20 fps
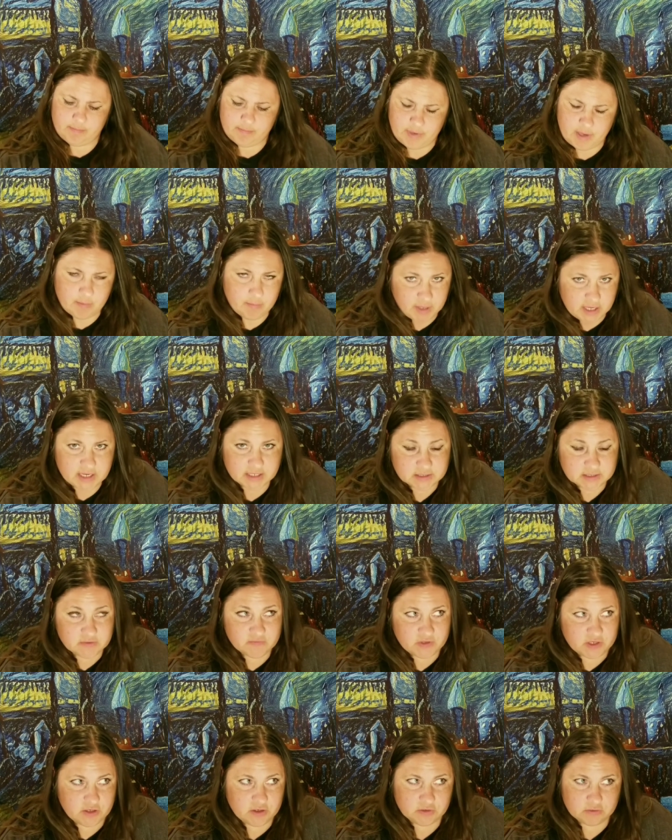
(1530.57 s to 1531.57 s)
because
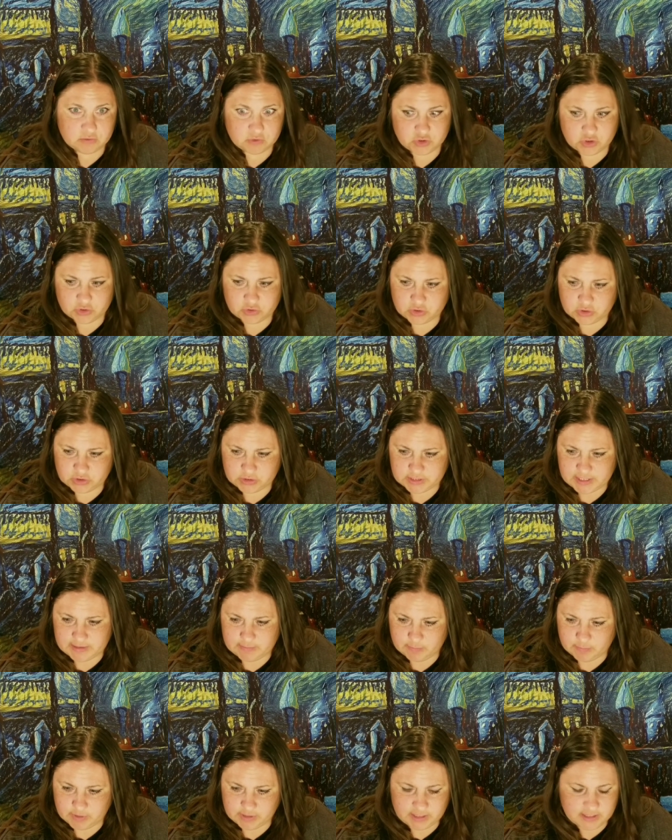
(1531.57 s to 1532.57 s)
of their church
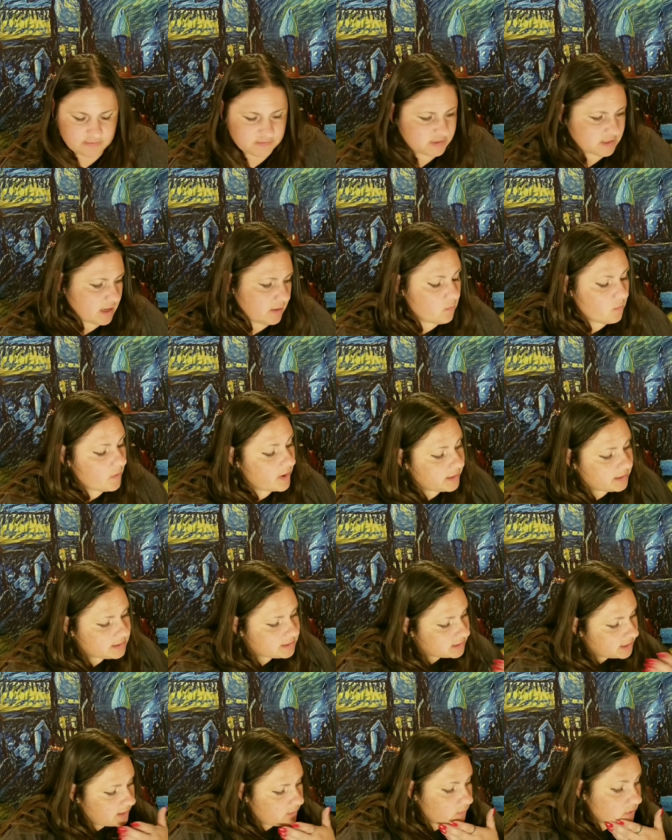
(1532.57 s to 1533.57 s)
type beliefs. I want to
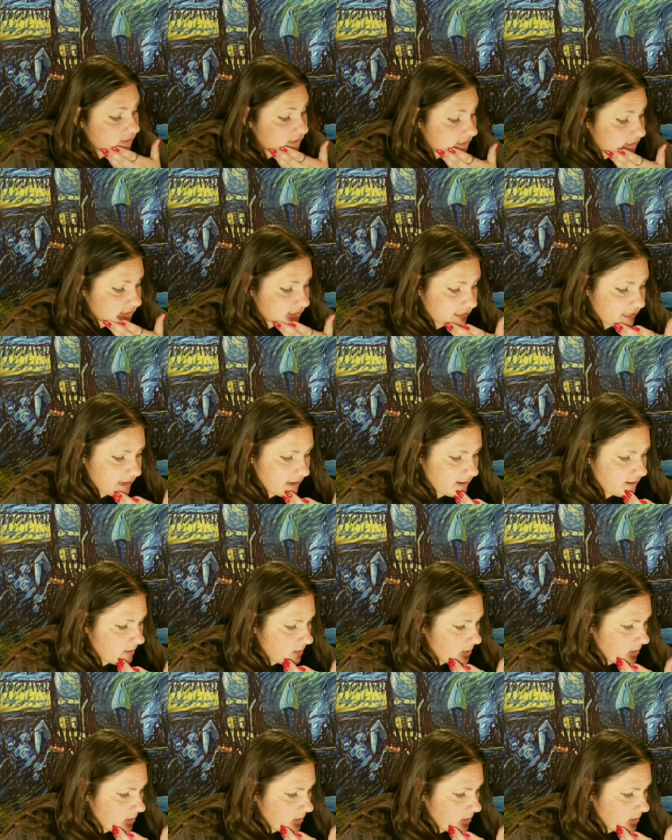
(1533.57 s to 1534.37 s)
say was it that?